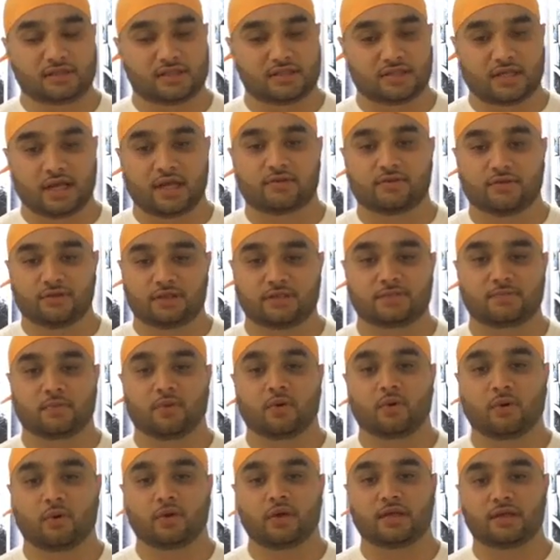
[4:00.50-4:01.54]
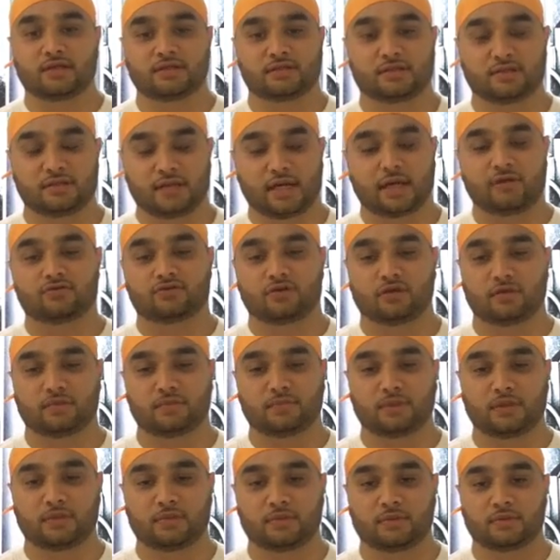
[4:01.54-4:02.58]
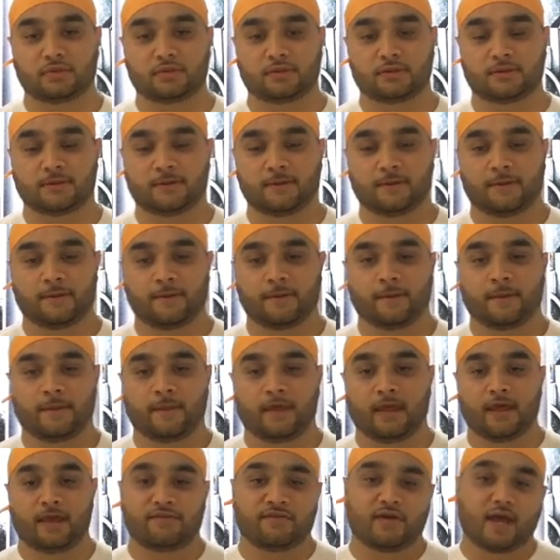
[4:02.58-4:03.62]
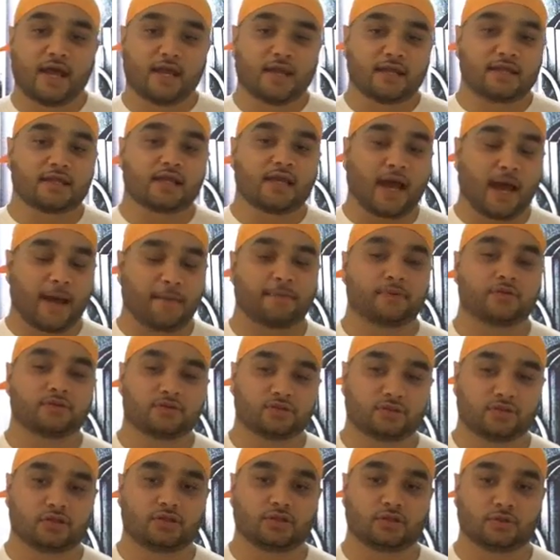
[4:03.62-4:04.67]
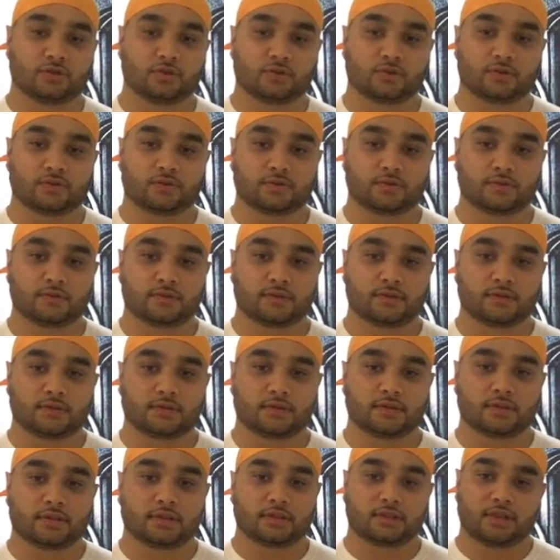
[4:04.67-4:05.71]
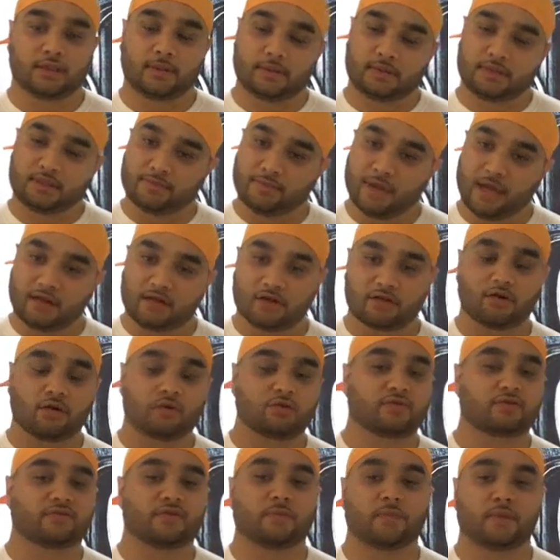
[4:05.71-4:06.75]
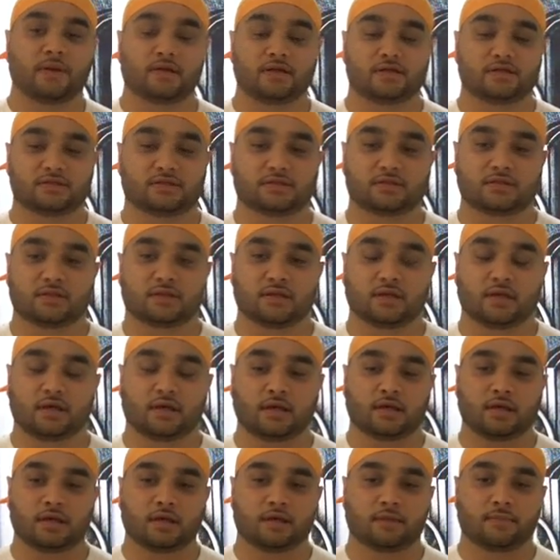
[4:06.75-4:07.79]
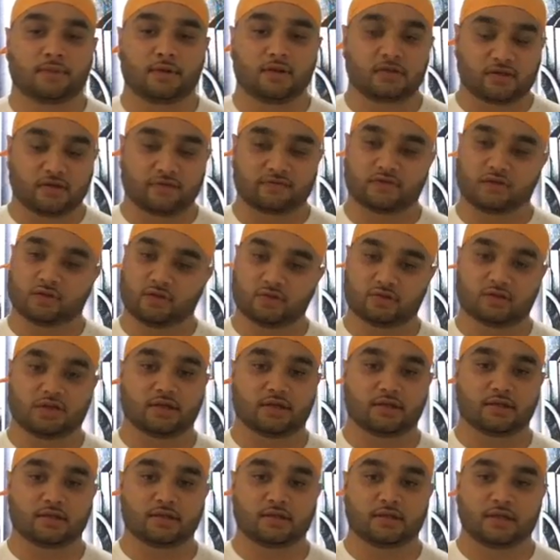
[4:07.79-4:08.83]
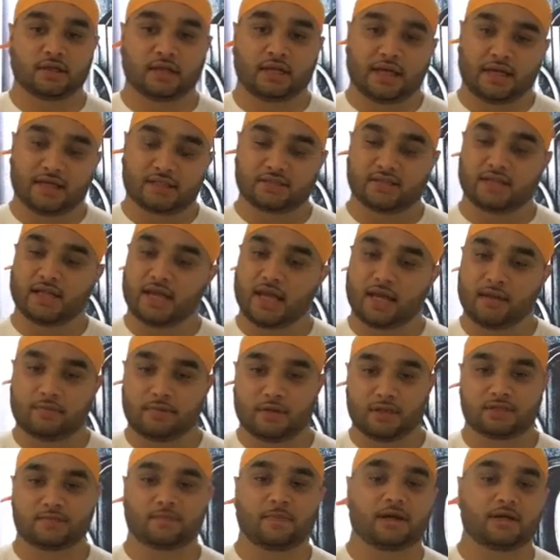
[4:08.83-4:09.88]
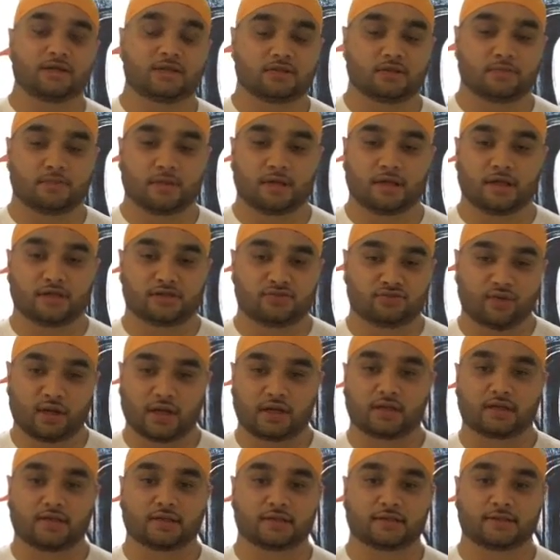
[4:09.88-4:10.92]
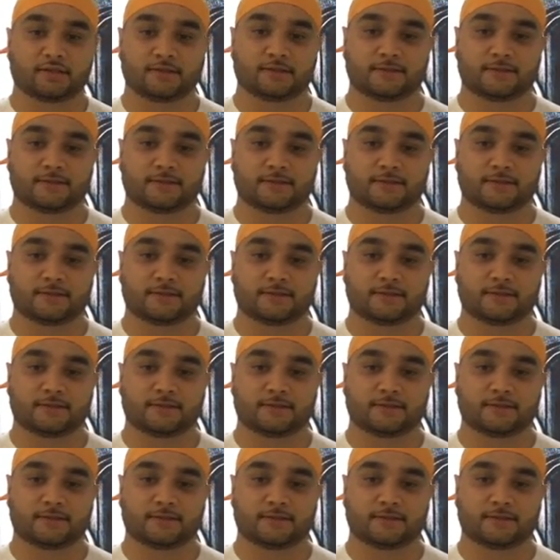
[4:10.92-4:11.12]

does he say to these poor, innocent, downtrodden people? If anything happens to you, then make a note of the police officer who's done it. His name, his badge number, his rank.